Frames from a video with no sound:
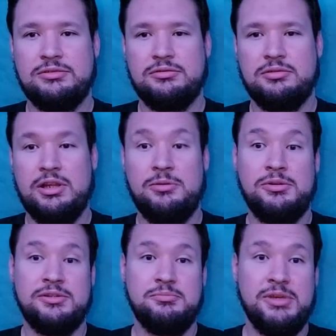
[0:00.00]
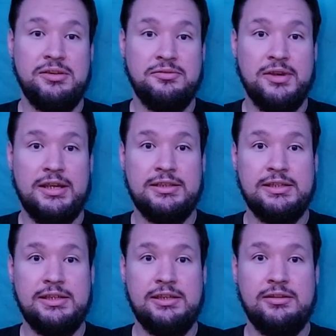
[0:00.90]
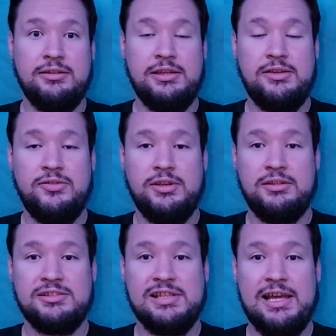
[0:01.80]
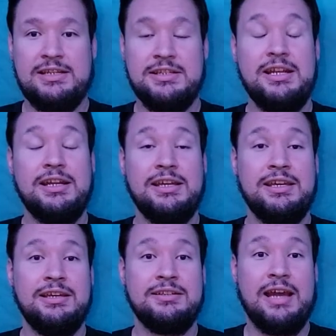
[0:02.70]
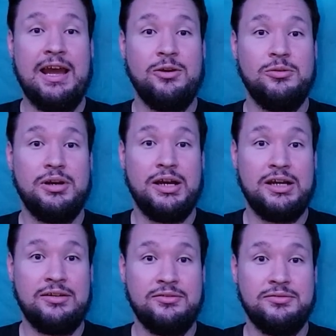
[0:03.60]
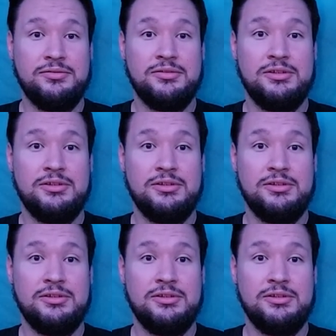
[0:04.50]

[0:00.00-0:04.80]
There was me finally leaving / getting kicked out of